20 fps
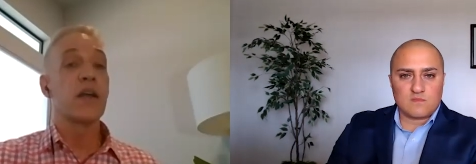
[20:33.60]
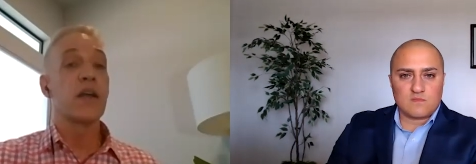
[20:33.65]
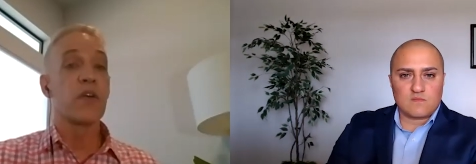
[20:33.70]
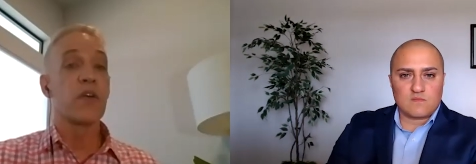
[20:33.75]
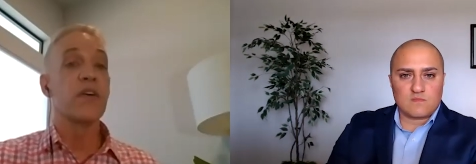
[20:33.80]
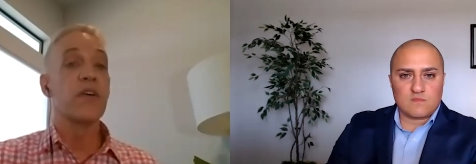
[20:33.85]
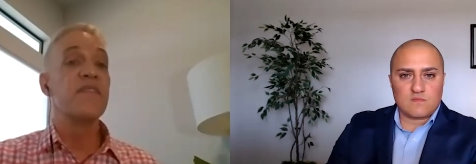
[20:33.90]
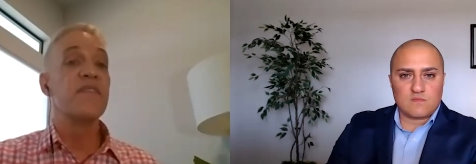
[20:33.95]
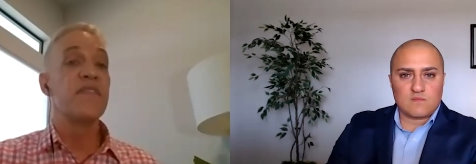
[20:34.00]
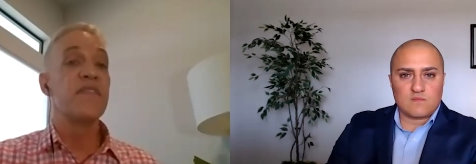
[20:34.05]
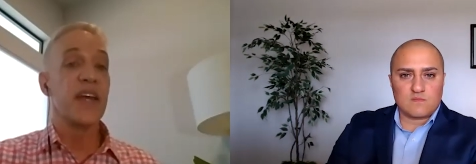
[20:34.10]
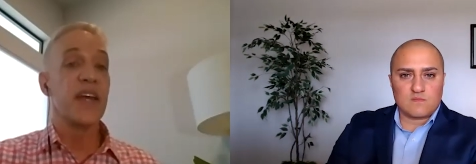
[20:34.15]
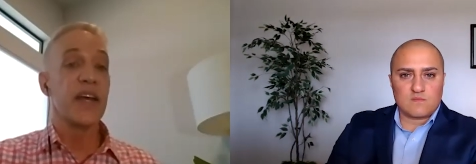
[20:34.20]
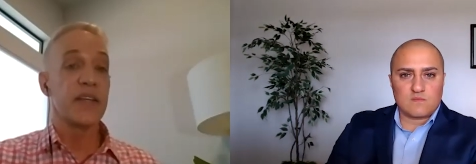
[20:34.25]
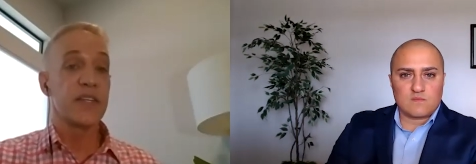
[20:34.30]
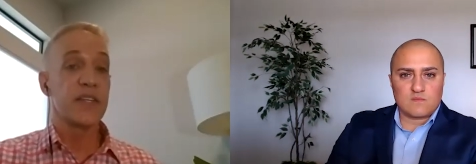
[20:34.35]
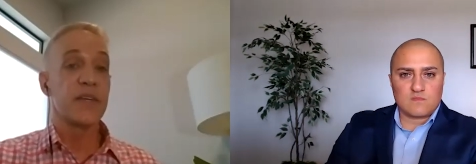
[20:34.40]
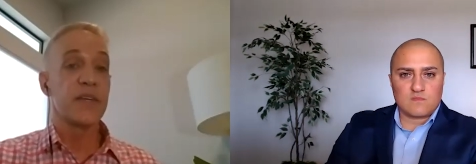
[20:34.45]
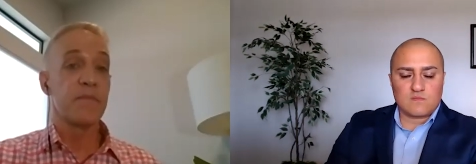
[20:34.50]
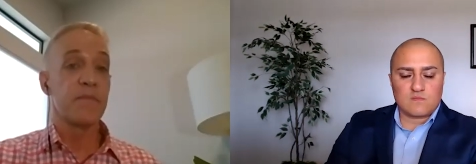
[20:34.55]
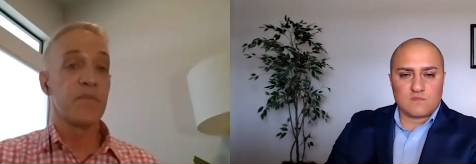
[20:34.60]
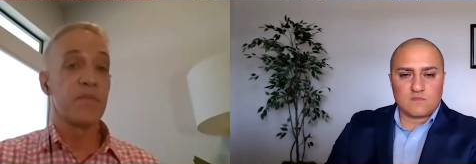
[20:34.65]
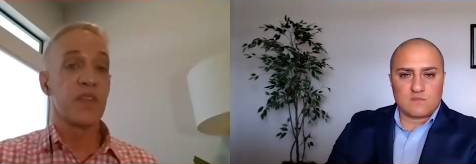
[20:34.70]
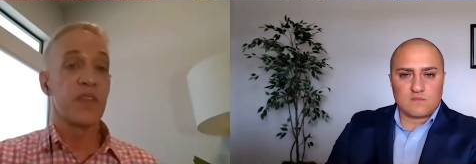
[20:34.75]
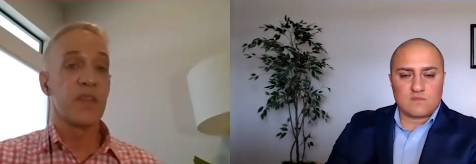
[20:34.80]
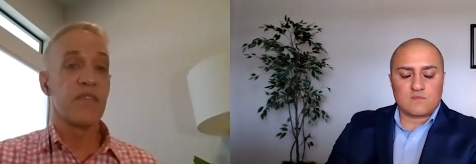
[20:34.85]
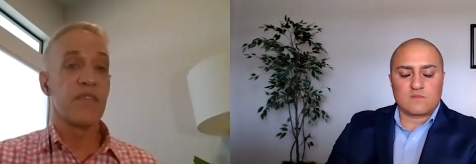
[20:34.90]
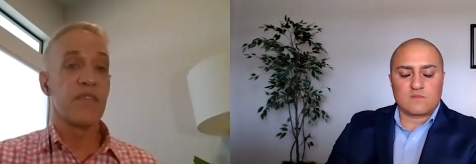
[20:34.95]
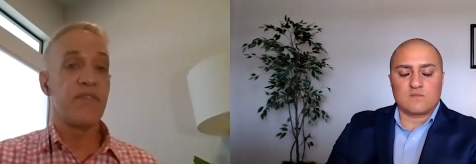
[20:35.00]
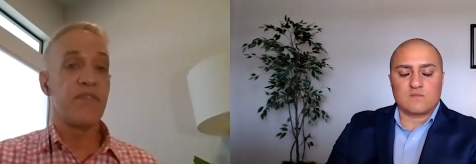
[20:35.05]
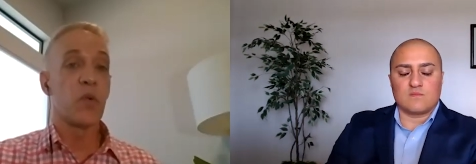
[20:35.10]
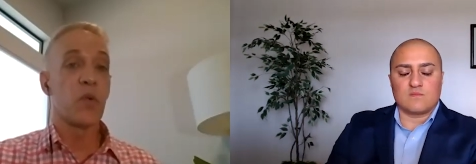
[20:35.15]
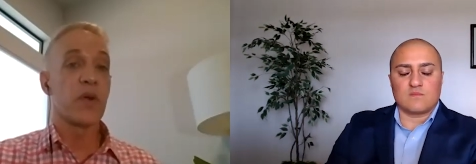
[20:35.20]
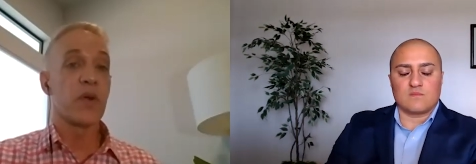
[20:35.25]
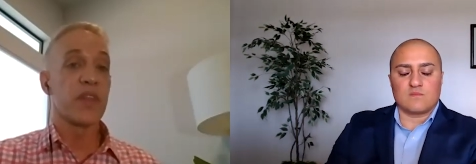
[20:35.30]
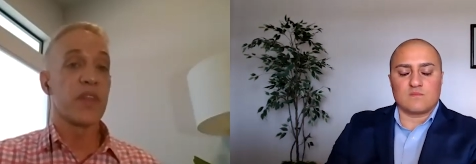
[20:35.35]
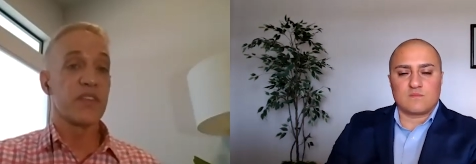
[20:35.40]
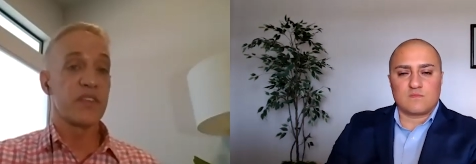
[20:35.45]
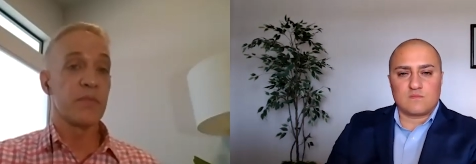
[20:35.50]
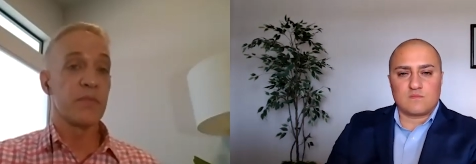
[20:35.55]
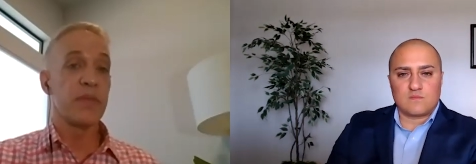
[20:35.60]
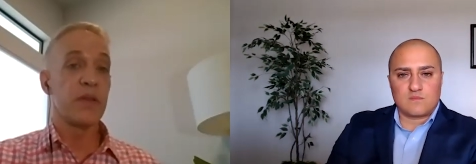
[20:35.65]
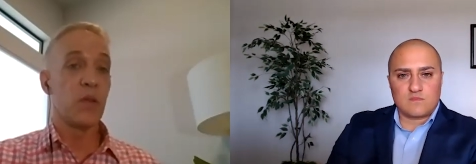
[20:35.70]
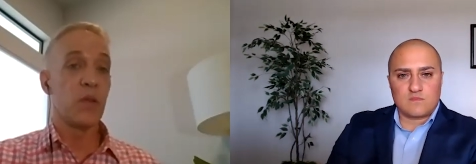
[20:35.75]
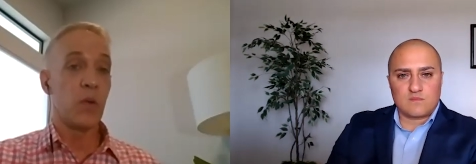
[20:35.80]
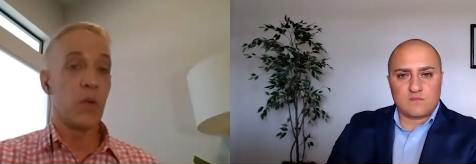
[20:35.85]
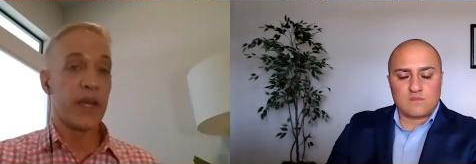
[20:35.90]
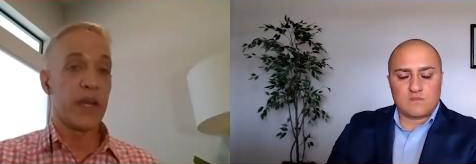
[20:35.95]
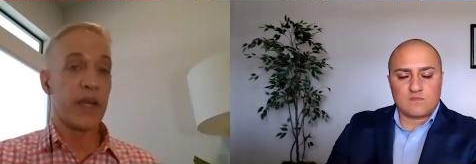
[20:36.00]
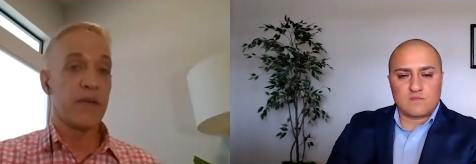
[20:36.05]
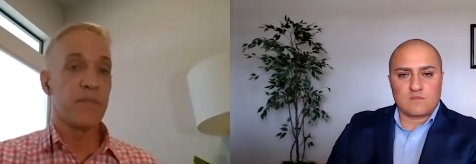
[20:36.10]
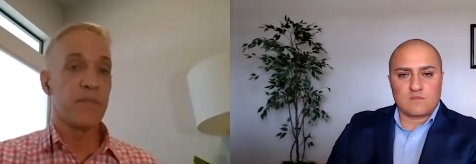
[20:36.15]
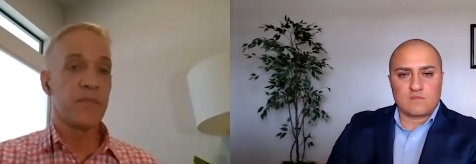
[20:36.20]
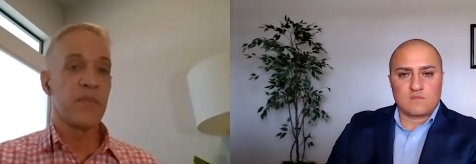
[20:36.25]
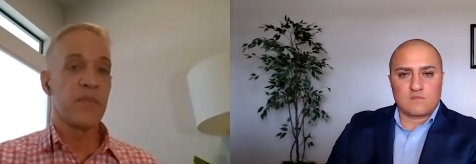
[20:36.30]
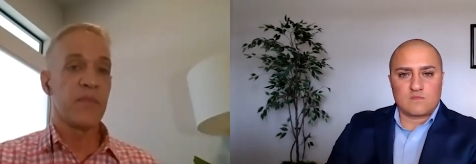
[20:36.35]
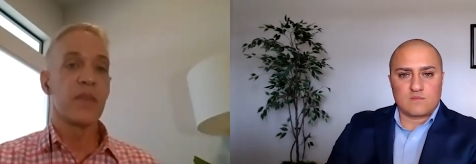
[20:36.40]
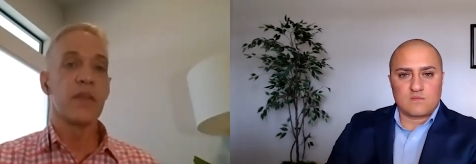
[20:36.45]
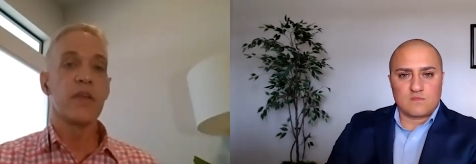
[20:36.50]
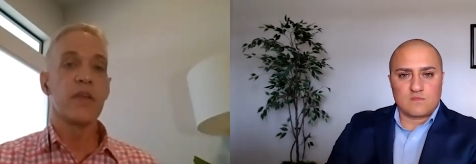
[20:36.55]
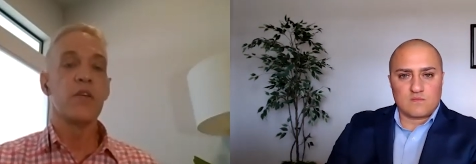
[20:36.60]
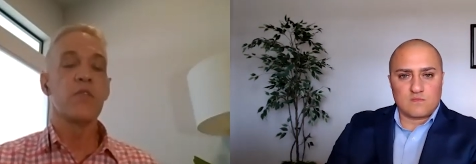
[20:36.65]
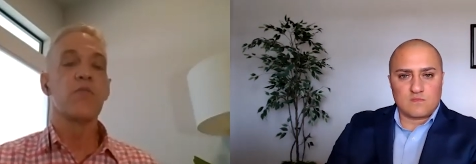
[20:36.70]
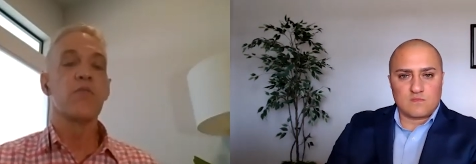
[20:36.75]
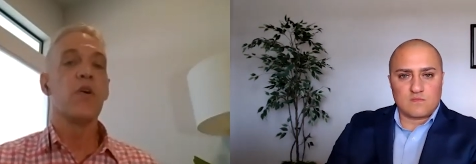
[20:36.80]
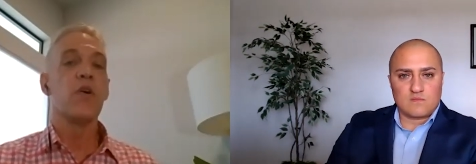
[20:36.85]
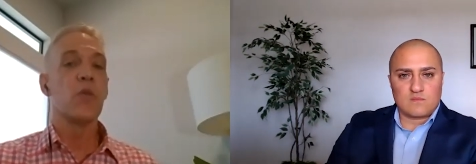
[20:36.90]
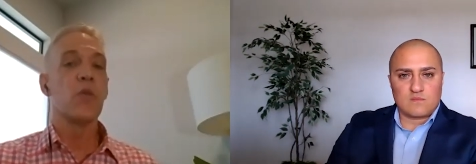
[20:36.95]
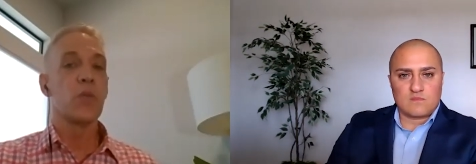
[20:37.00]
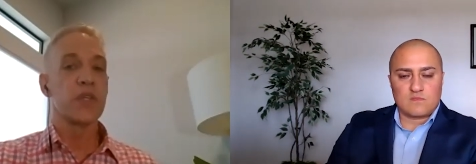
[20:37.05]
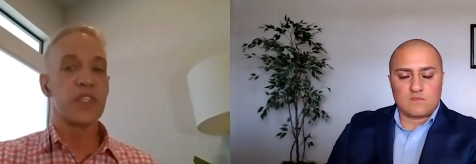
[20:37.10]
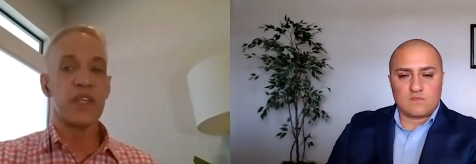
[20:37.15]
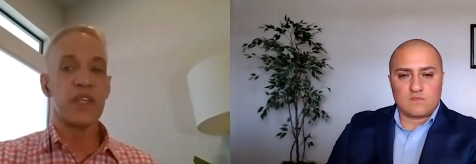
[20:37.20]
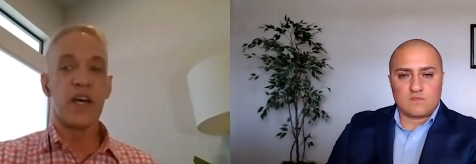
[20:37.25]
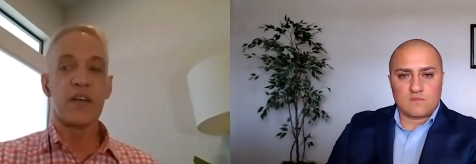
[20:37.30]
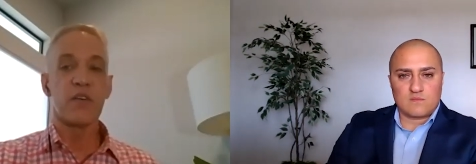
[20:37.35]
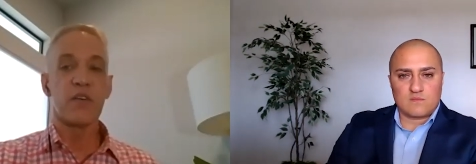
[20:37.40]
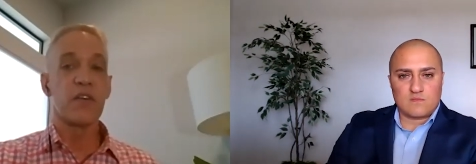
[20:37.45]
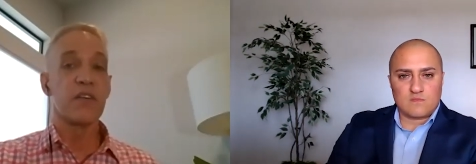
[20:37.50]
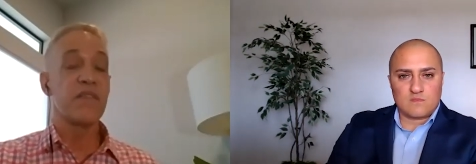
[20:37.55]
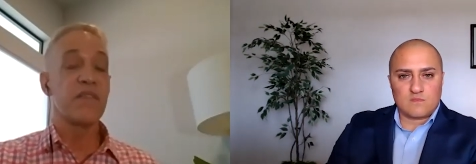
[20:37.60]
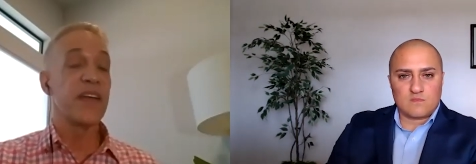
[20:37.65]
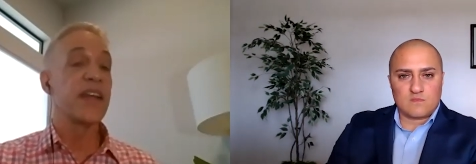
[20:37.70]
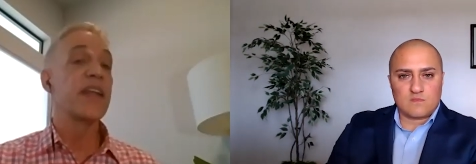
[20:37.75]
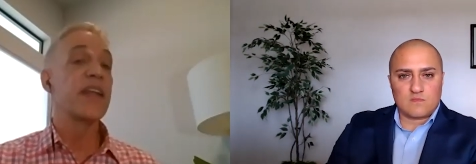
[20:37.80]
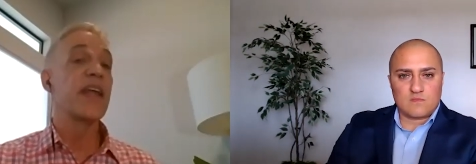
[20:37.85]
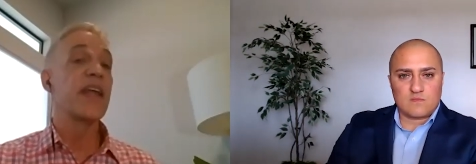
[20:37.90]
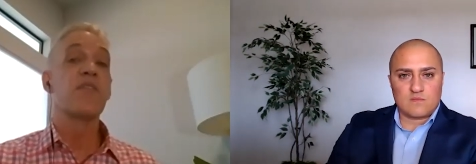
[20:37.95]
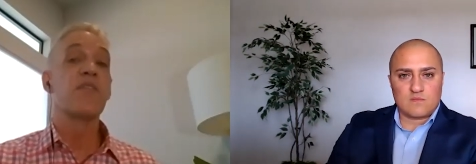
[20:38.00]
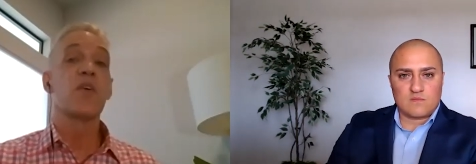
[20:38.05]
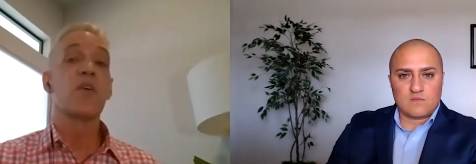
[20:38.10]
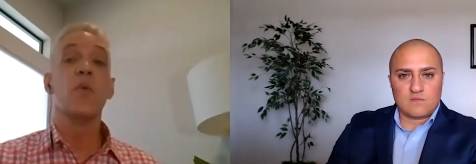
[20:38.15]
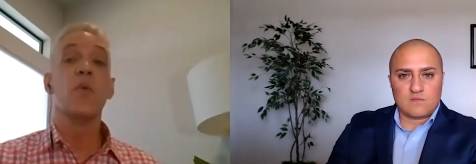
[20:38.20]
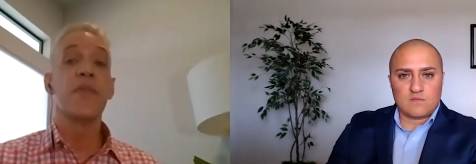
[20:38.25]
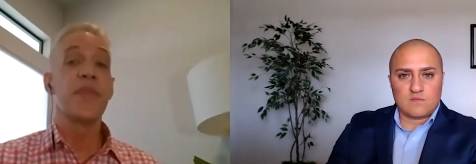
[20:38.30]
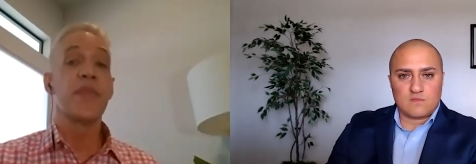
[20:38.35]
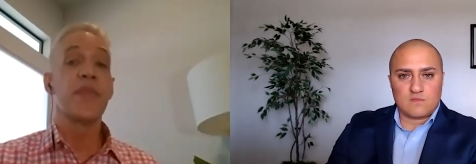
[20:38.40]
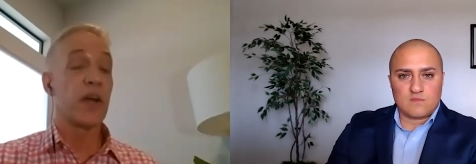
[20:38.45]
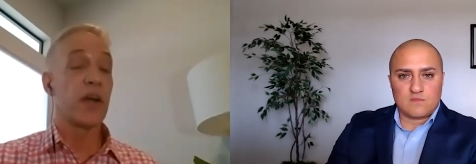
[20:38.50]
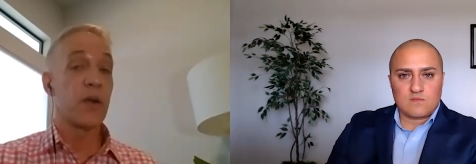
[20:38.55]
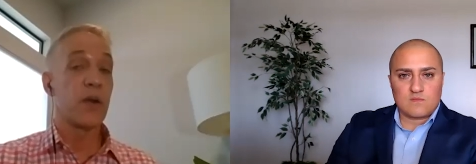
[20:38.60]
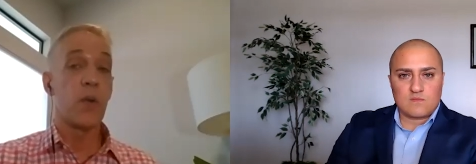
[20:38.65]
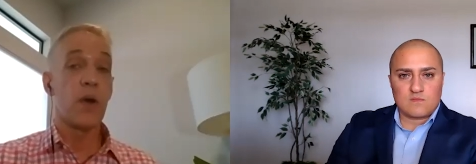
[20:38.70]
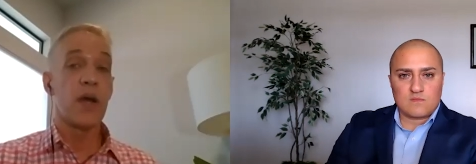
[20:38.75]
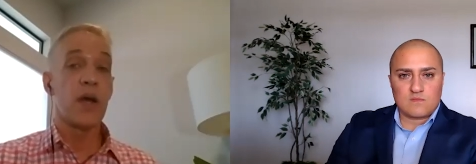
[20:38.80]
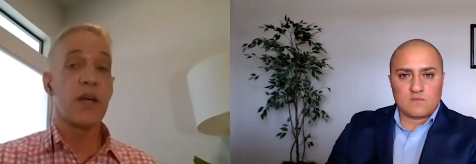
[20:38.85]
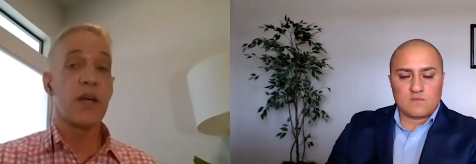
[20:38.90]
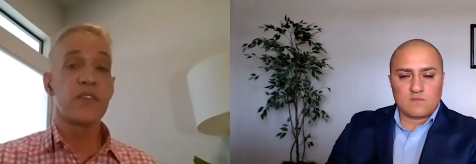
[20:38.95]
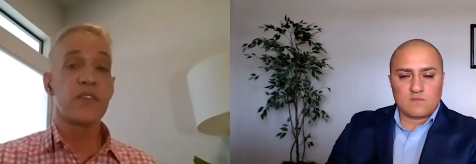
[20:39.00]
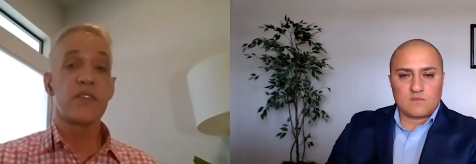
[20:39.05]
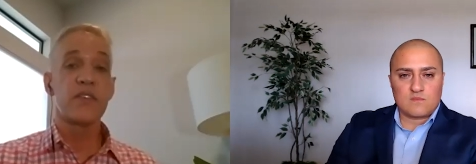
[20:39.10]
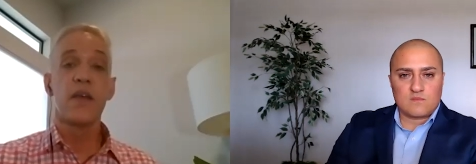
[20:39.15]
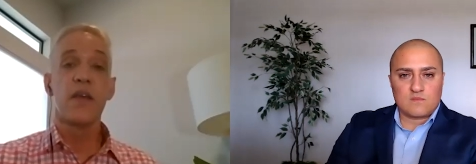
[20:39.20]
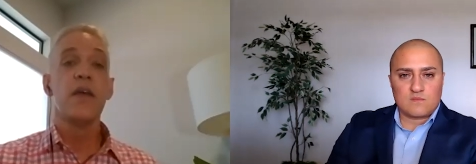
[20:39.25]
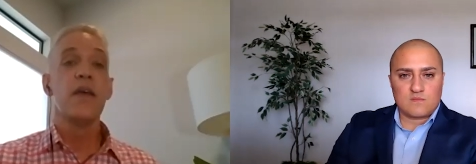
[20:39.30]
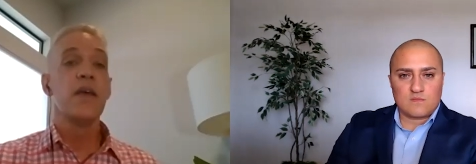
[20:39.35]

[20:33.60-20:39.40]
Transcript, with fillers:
Speaker 1: a good fit for this employee. The new role was not a good fit. Everyone thought it was.